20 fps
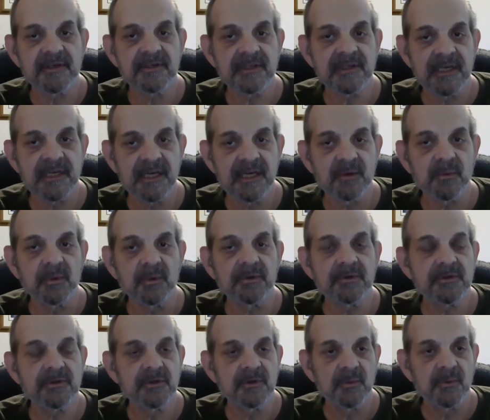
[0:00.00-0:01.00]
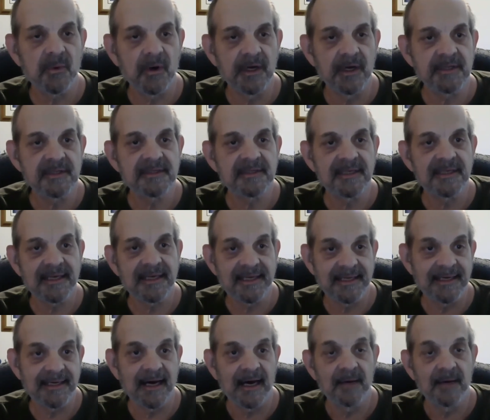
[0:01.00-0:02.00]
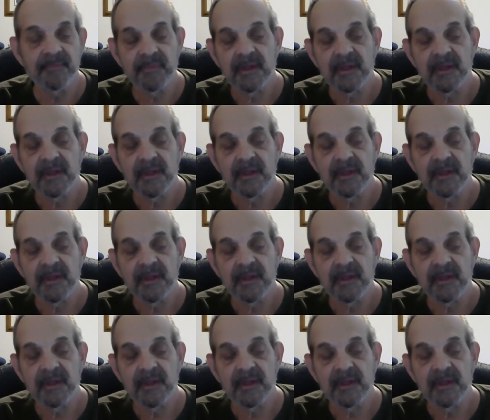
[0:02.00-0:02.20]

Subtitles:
is equal to 1 tekiah.